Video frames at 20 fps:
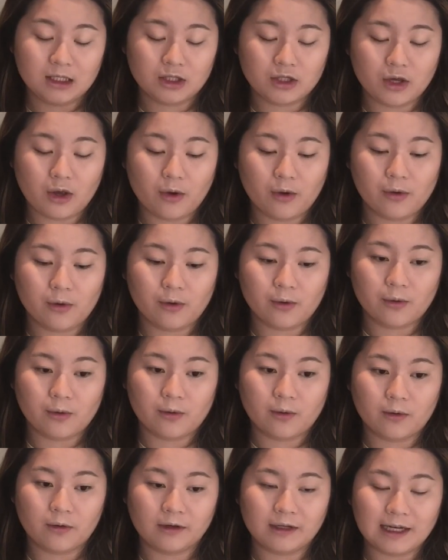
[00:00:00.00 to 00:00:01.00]

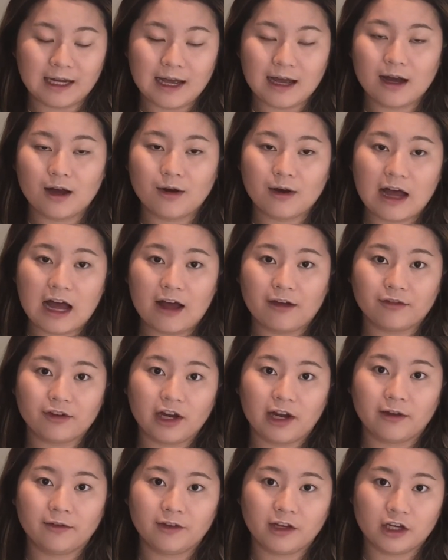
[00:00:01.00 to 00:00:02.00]
So now
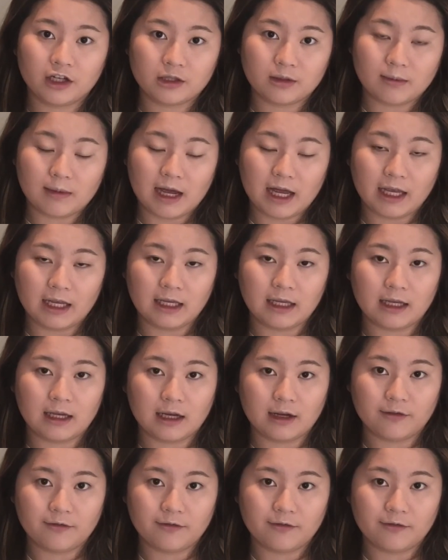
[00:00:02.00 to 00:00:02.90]
after I finish my